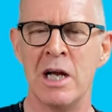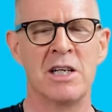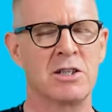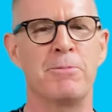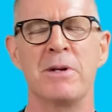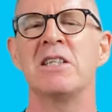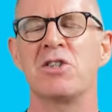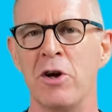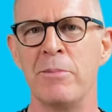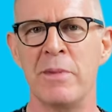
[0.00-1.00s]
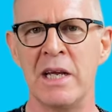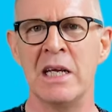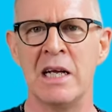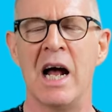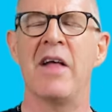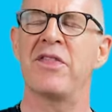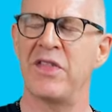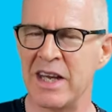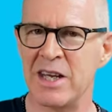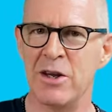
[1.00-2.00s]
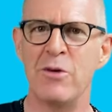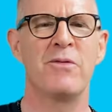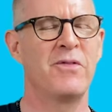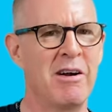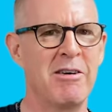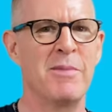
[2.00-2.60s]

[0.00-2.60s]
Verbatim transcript: so please join me and thank you very